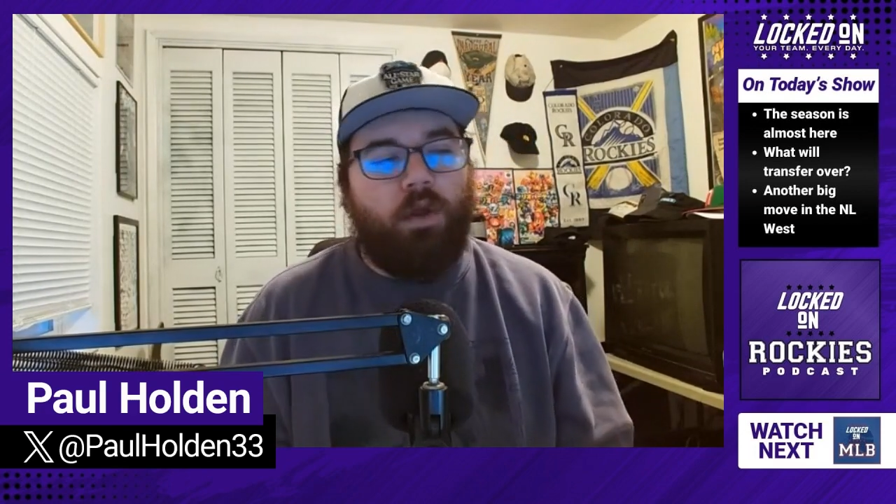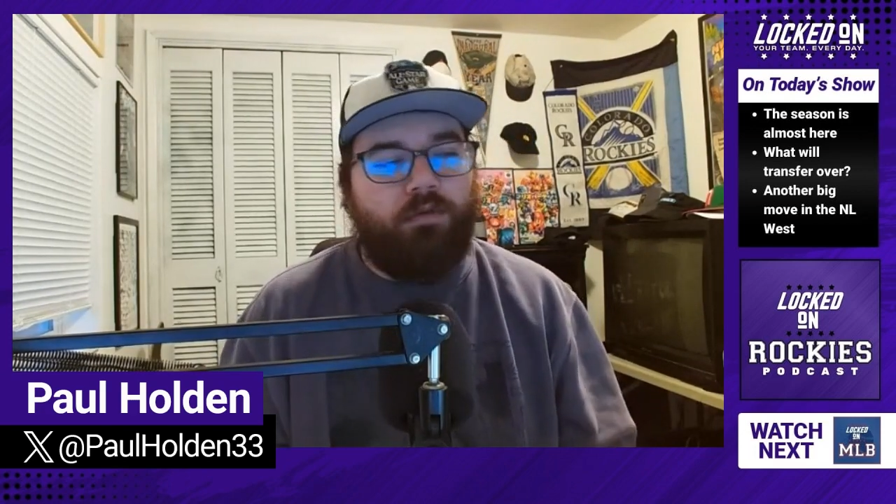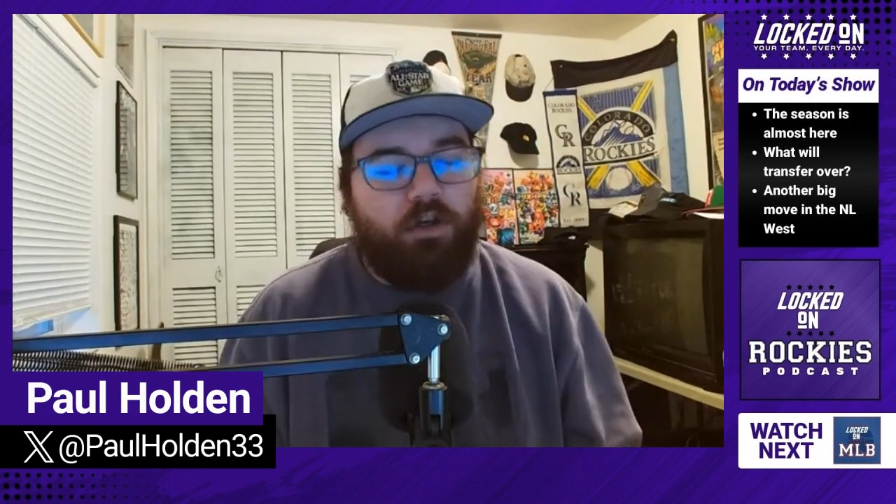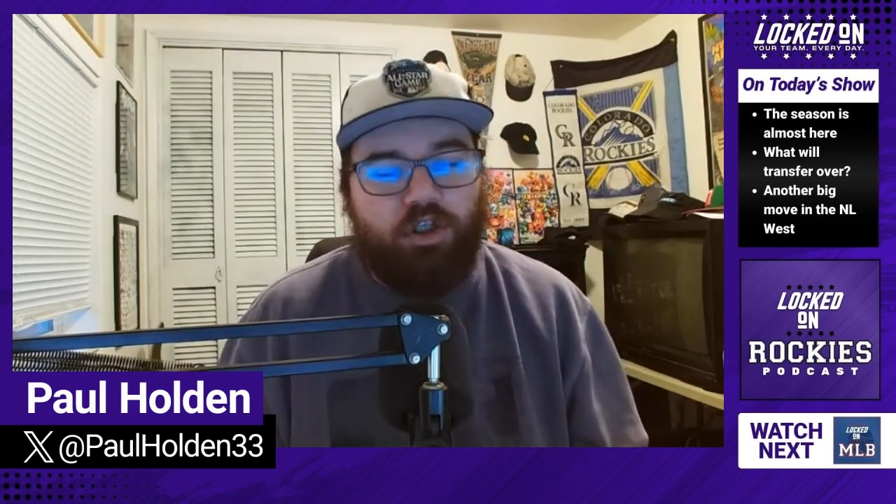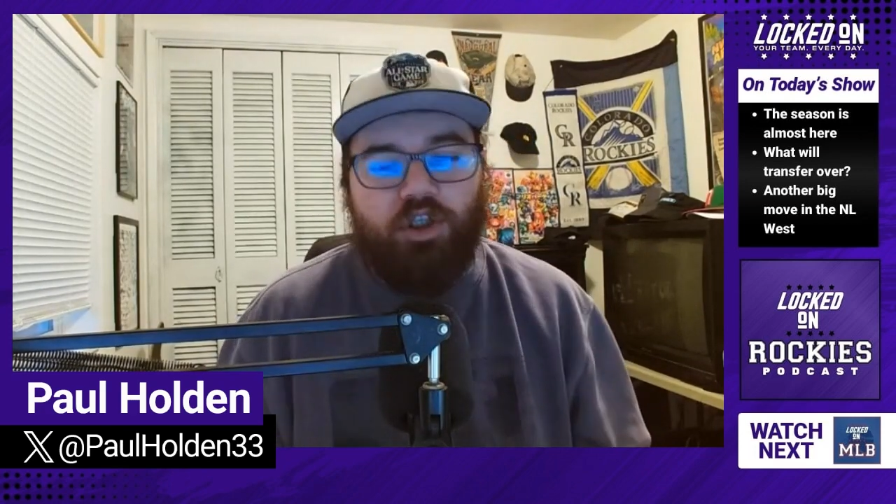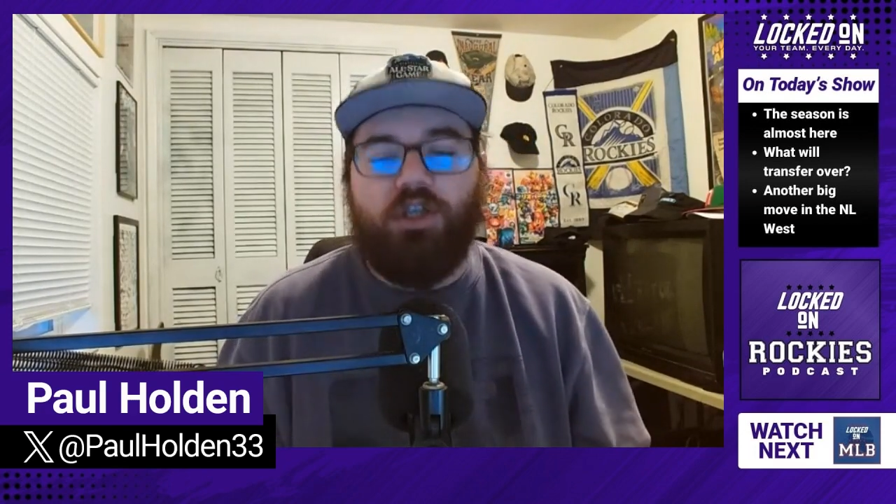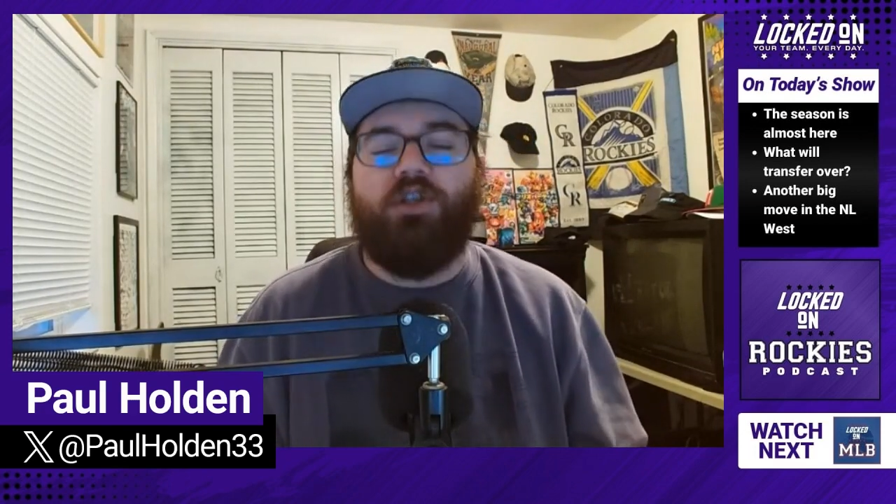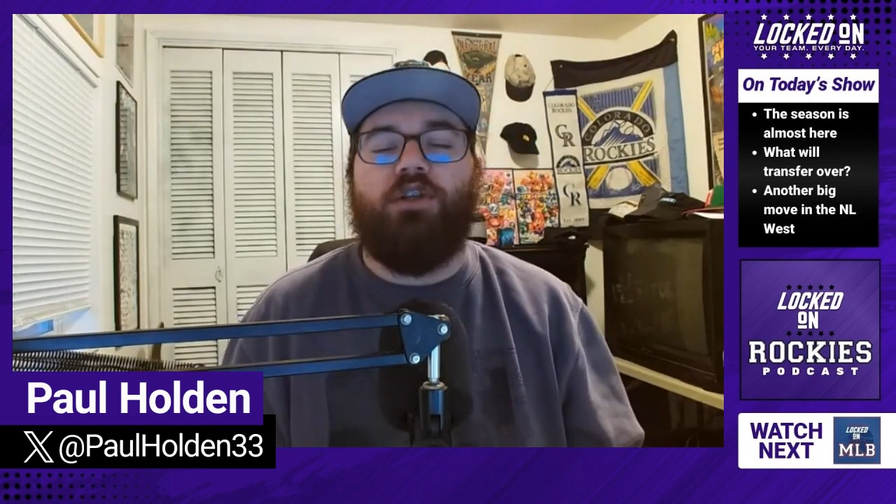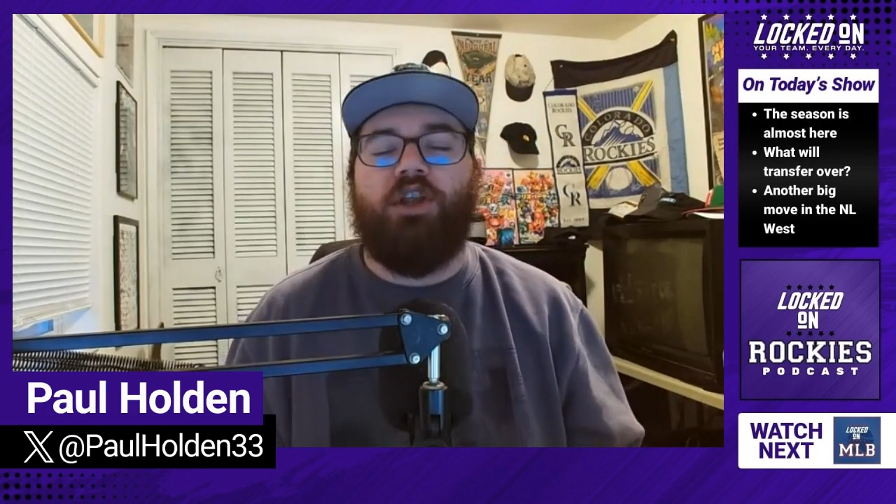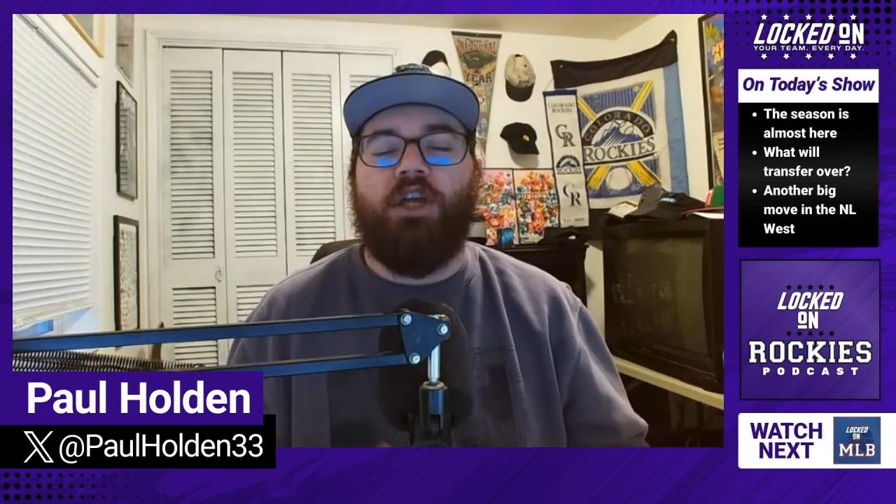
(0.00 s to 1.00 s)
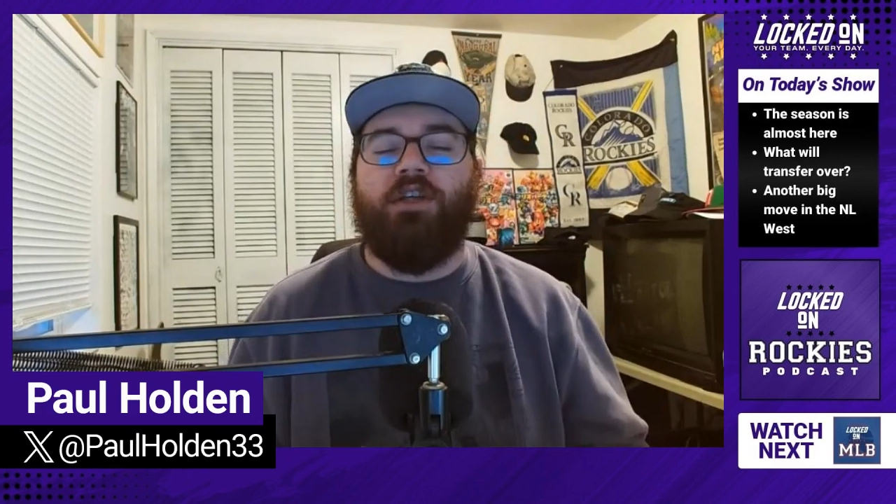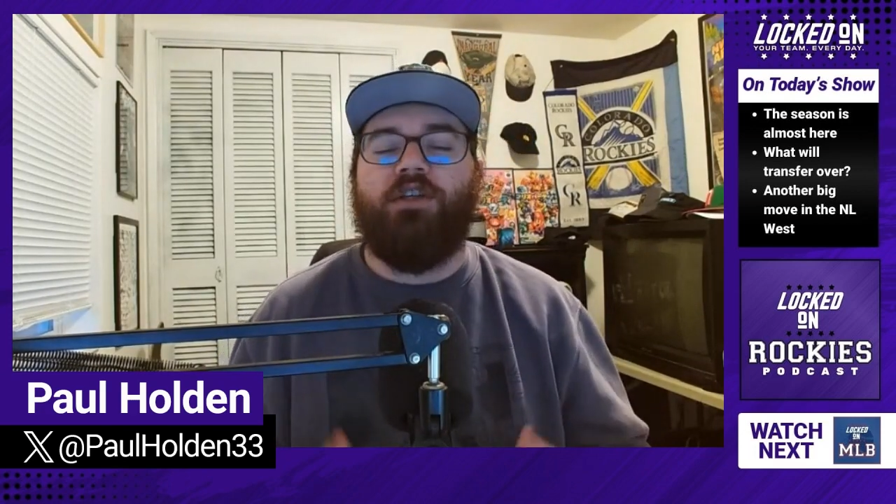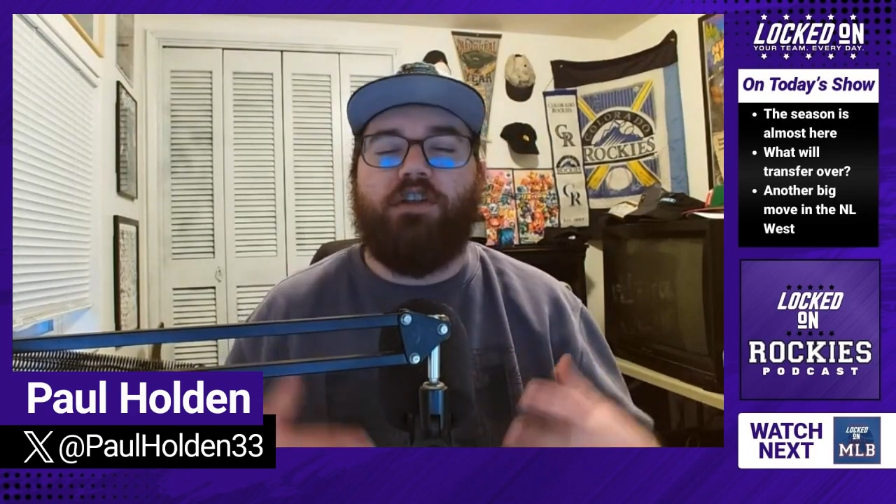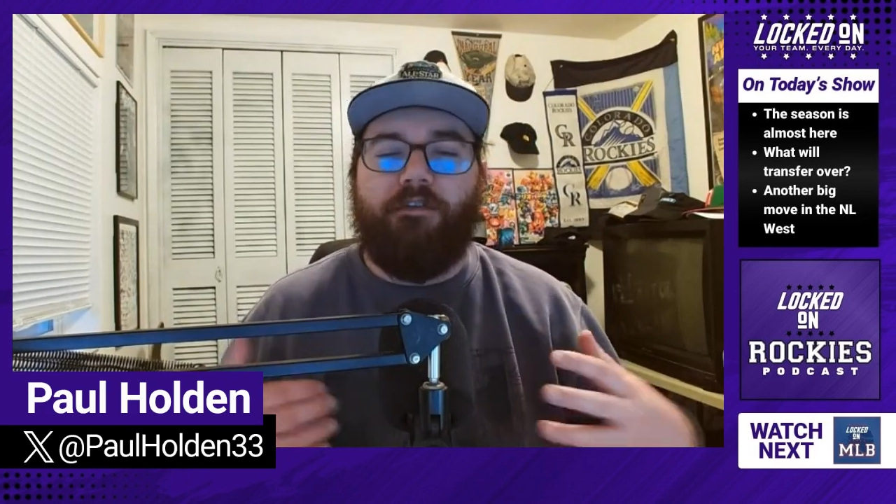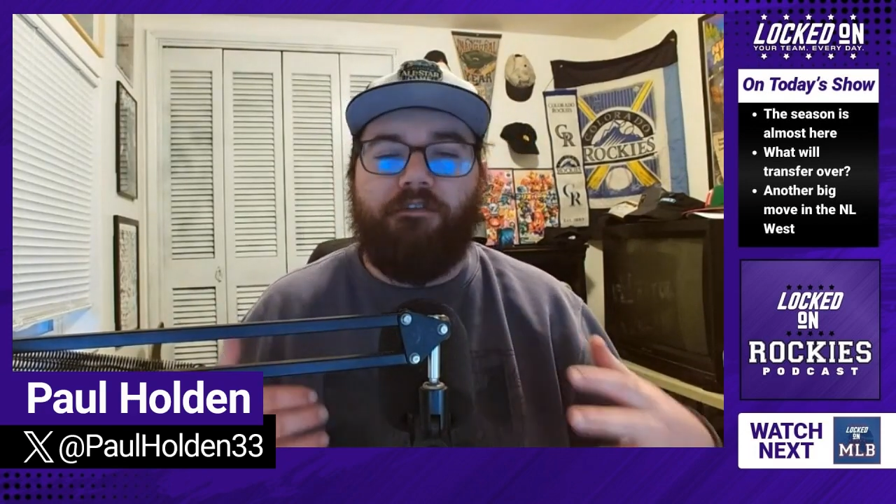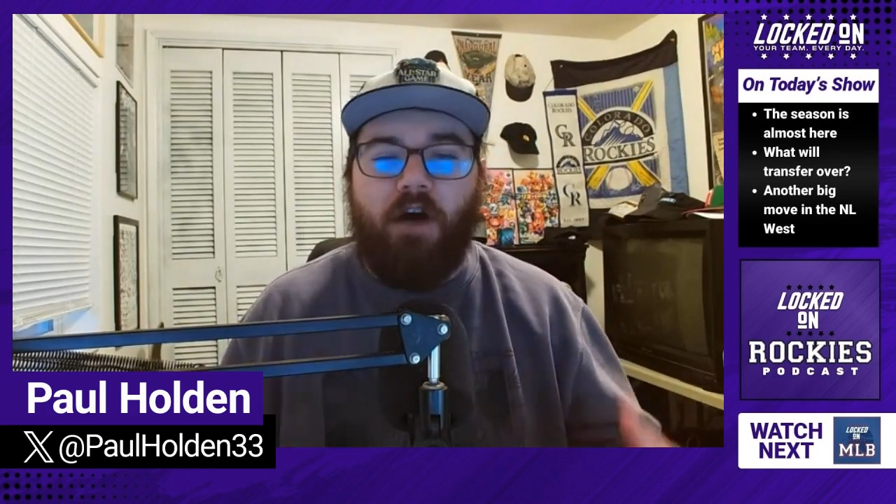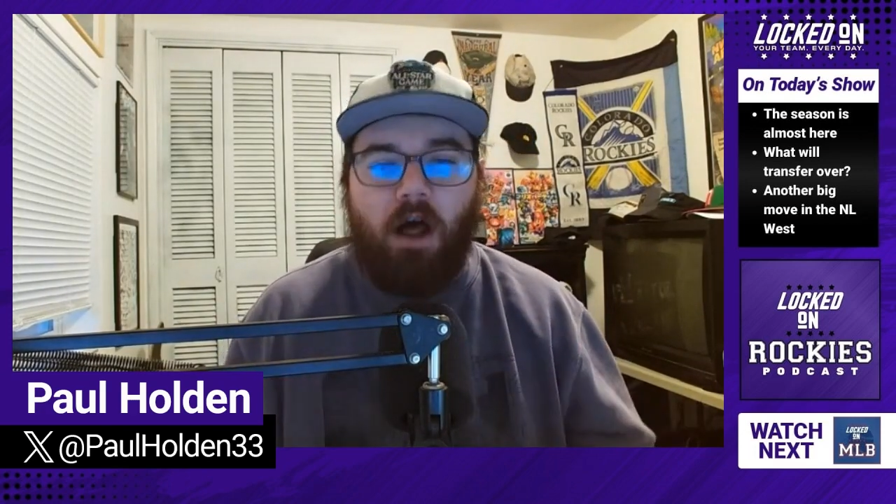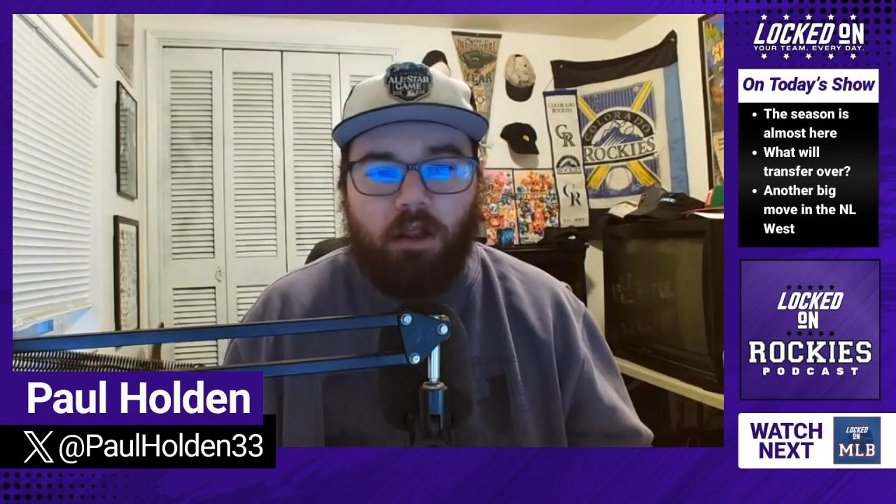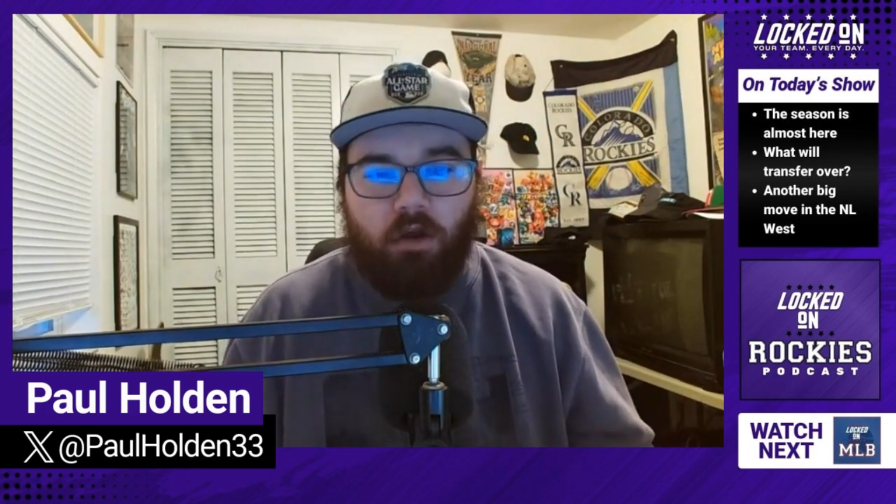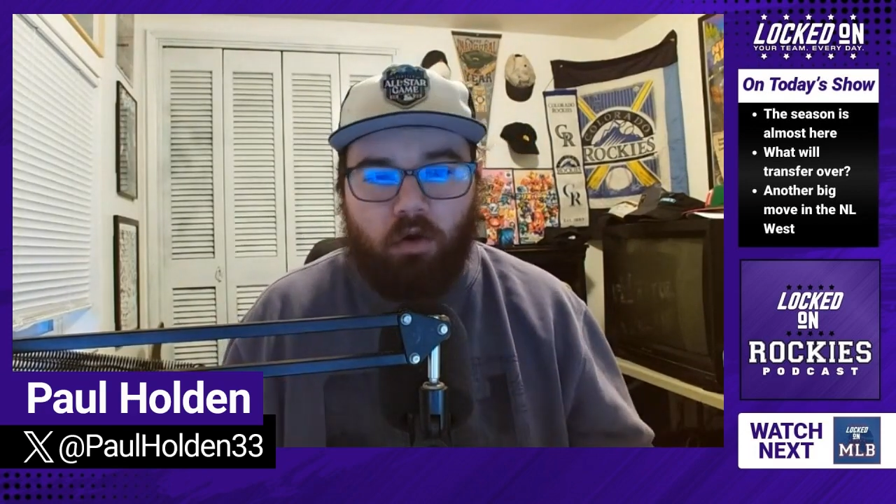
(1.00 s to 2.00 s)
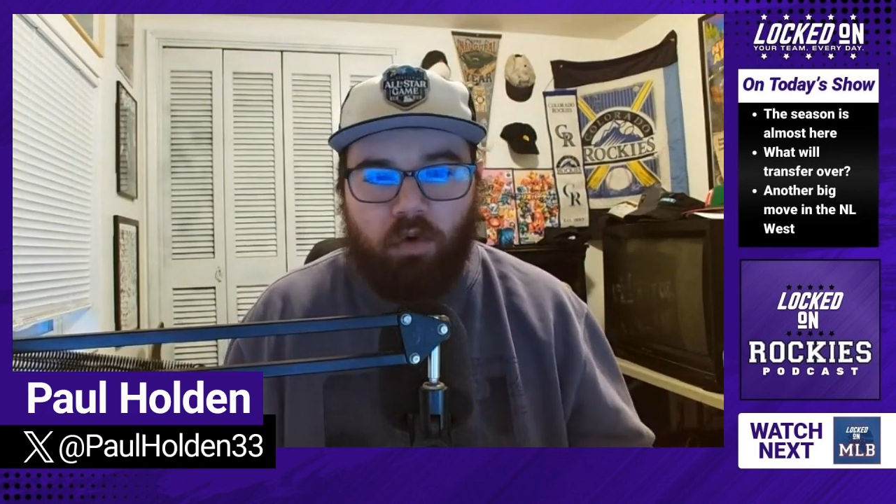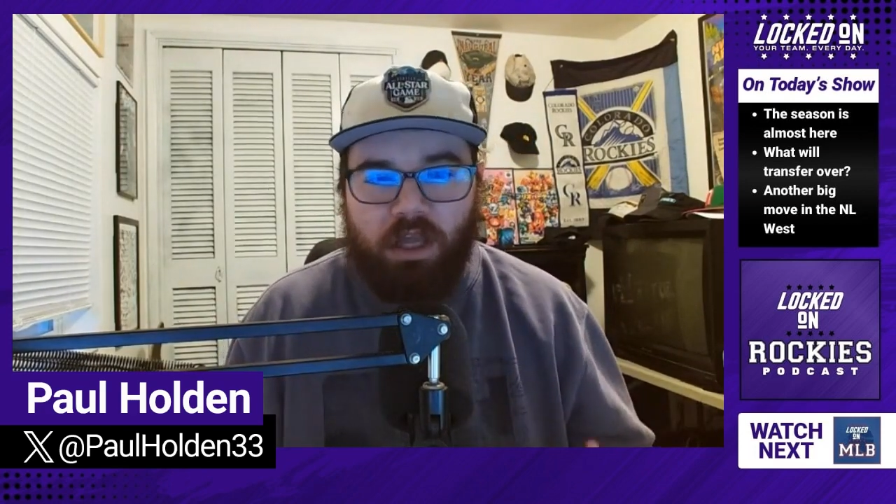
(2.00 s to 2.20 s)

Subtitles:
there's just things to follow